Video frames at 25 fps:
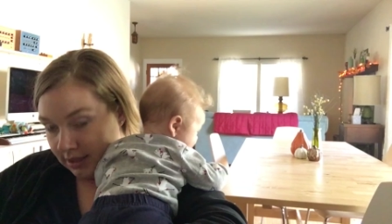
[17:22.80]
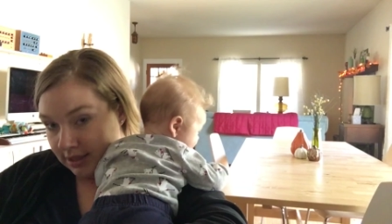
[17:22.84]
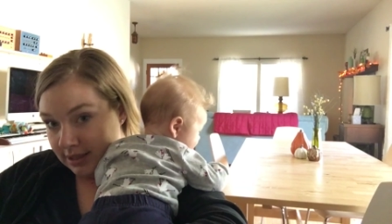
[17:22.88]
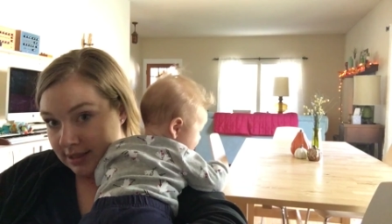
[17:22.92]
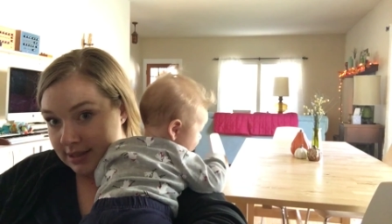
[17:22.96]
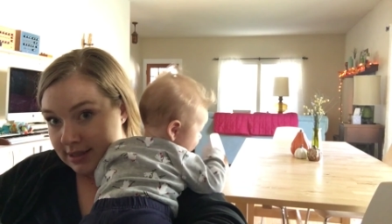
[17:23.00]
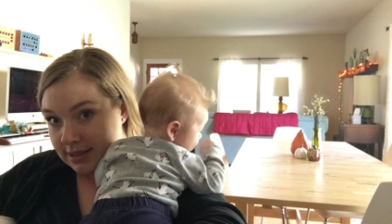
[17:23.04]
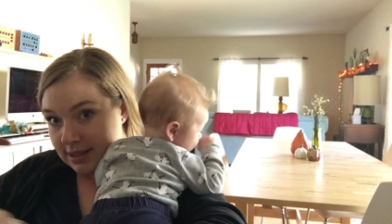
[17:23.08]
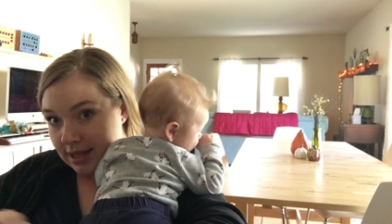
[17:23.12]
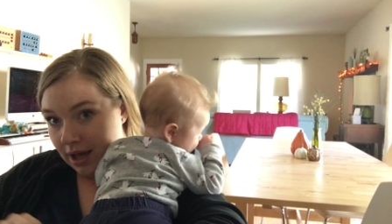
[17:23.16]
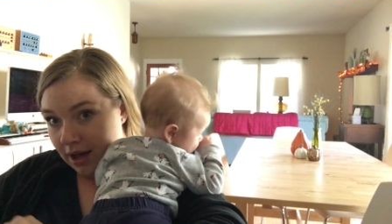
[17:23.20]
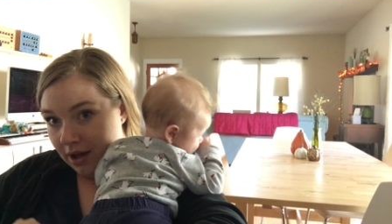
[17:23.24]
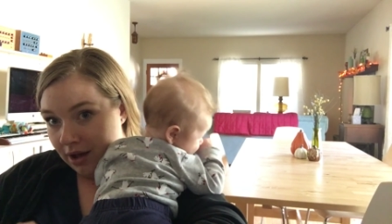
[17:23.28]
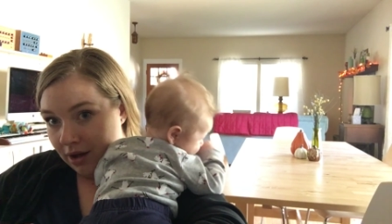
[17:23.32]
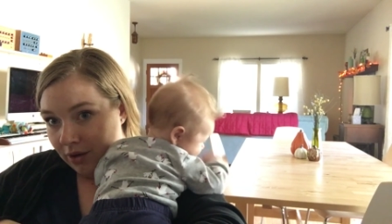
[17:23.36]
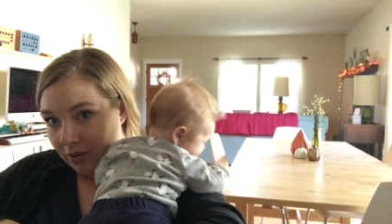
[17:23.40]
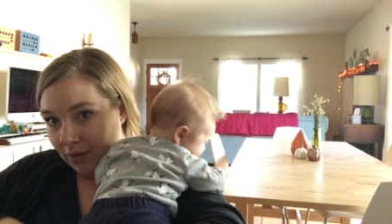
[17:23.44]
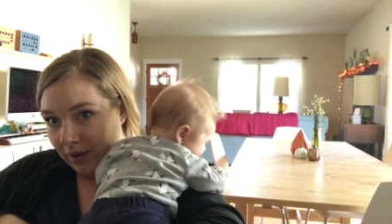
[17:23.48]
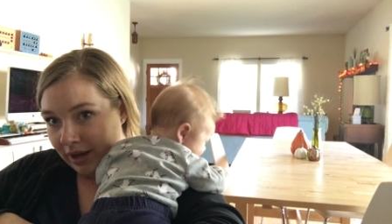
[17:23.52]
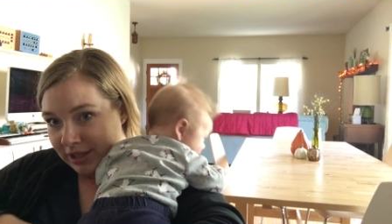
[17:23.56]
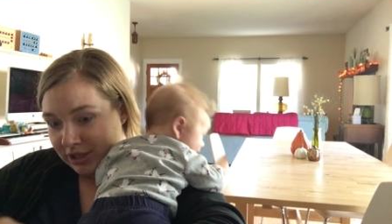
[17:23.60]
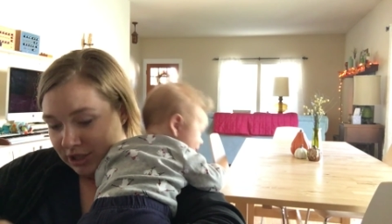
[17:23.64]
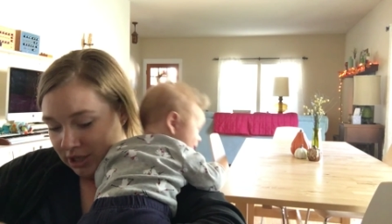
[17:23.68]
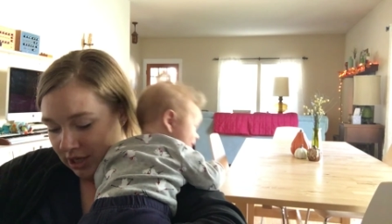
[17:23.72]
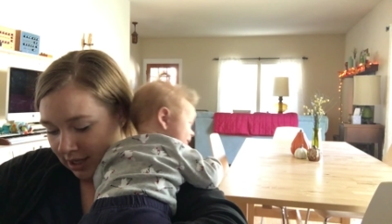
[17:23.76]
So
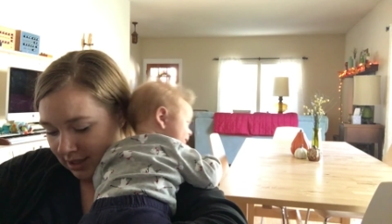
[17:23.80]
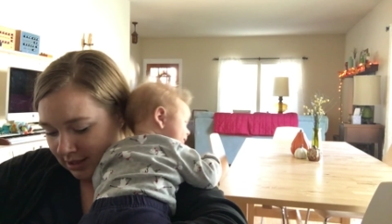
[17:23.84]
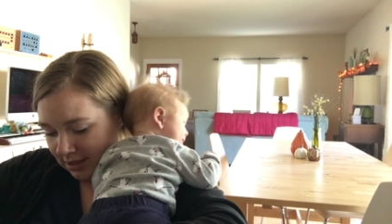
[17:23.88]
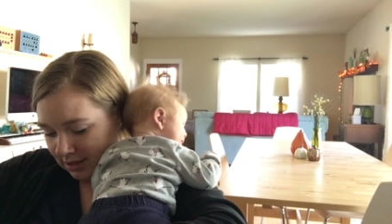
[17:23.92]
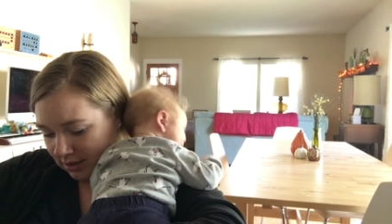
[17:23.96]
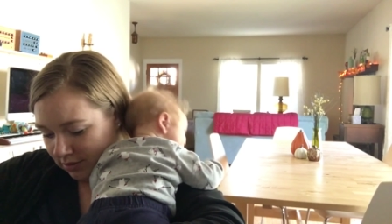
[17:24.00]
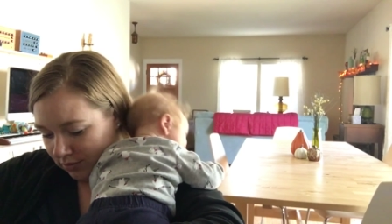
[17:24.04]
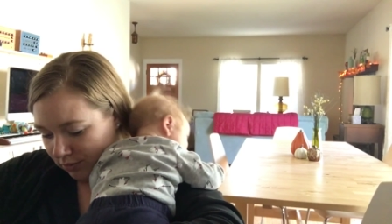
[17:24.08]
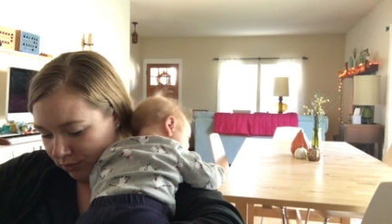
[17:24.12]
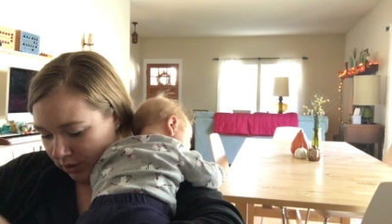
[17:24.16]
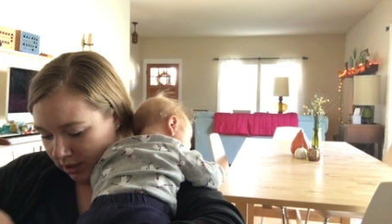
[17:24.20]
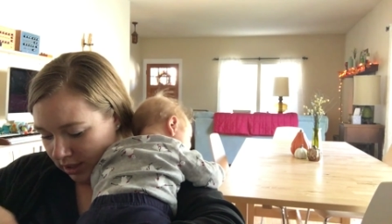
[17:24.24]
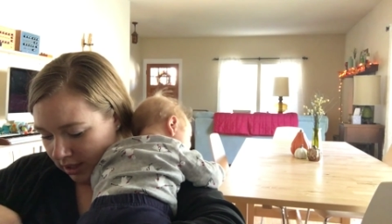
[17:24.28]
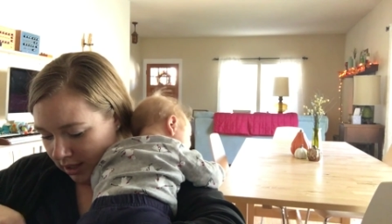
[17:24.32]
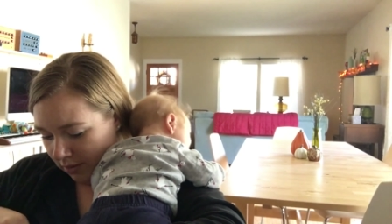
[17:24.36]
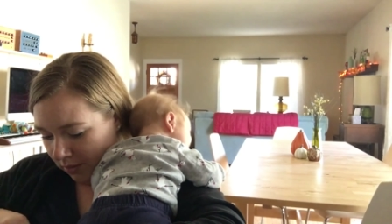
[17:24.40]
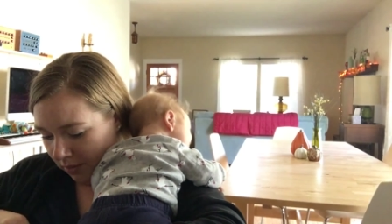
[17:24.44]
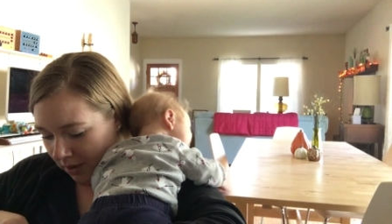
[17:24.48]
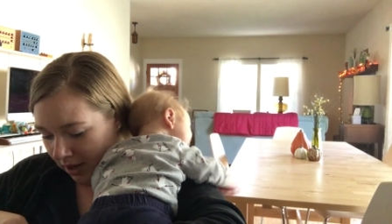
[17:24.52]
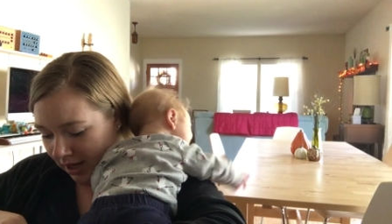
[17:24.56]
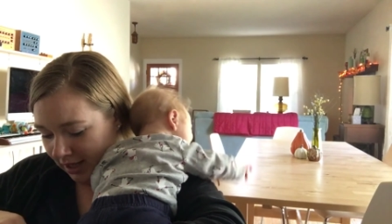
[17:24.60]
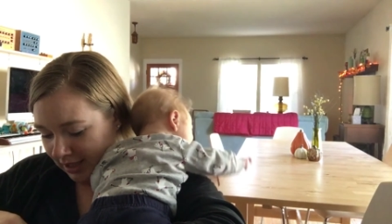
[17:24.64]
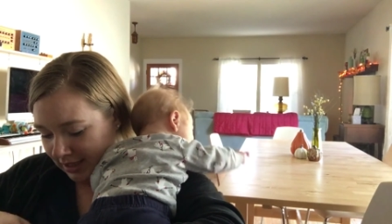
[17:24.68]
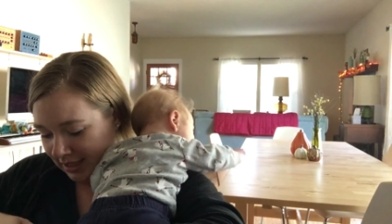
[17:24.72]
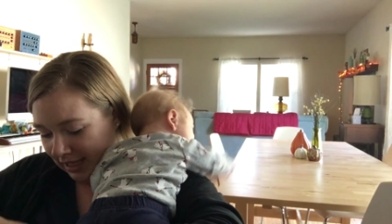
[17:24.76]
I just really
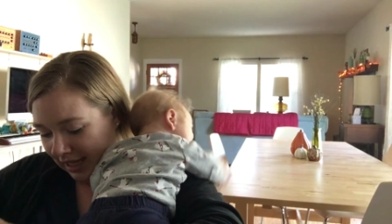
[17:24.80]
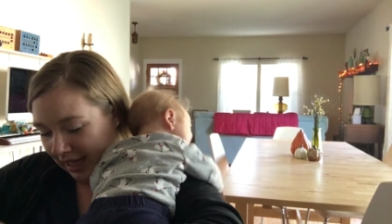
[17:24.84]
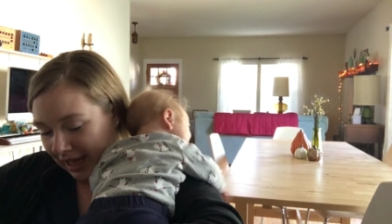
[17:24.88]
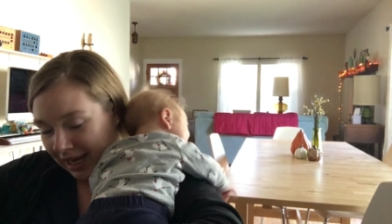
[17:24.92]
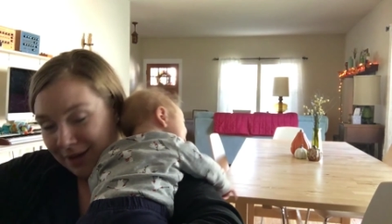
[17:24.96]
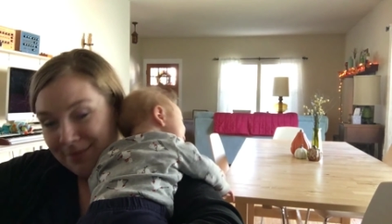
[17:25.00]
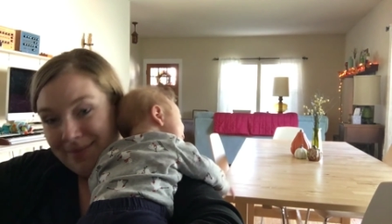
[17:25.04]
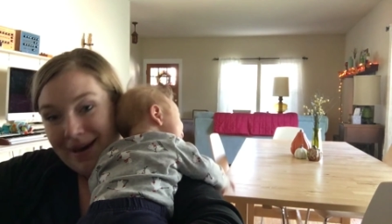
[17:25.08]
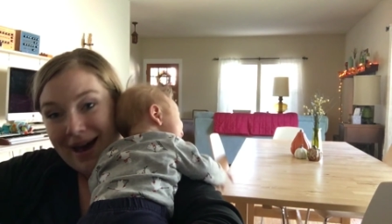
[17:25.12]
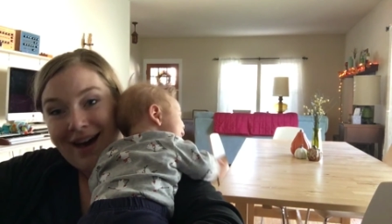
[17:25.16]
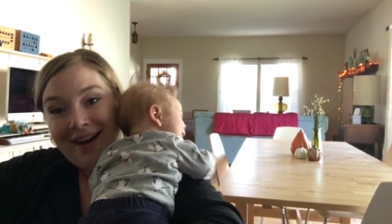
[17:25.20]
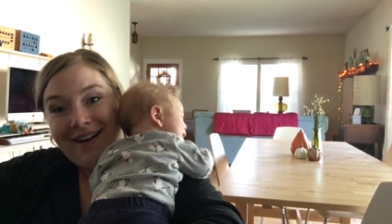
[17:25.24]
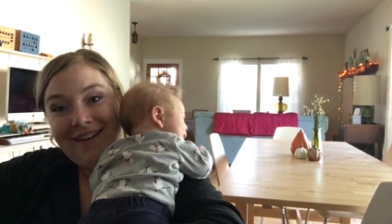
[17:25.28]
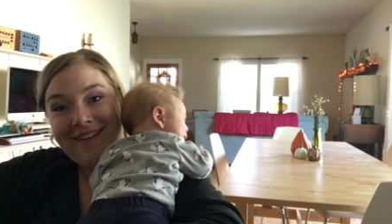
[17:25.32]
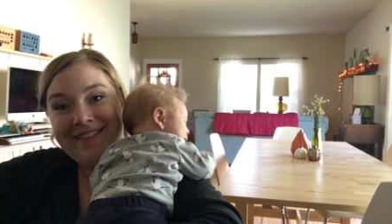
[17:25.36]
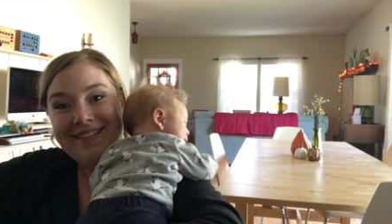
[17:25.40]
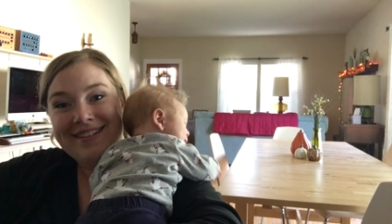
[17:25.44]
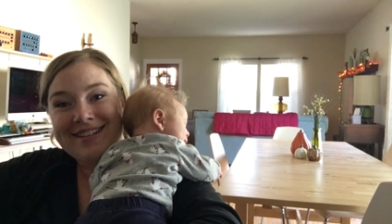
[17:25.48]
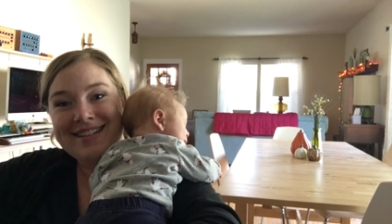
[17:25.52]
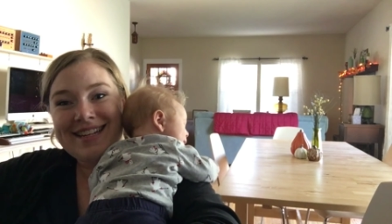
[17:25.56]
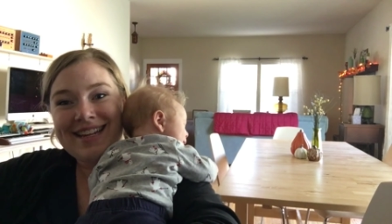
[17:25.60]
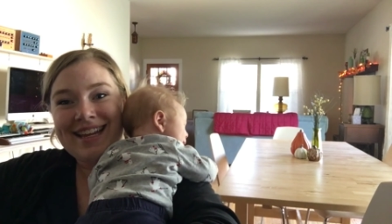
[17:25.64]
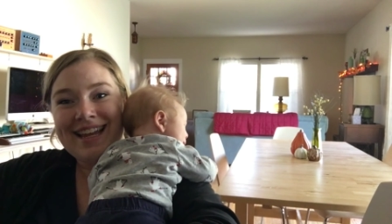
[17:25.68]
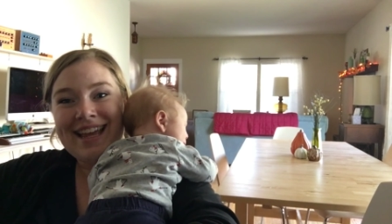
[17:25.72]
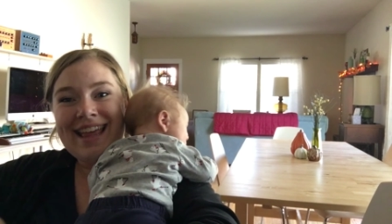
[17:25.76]
wanted to get him
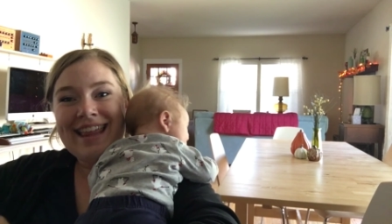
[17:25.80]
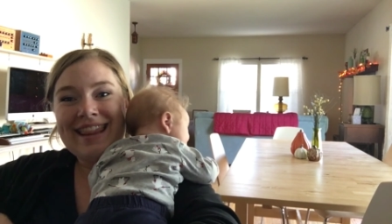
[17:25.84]
out.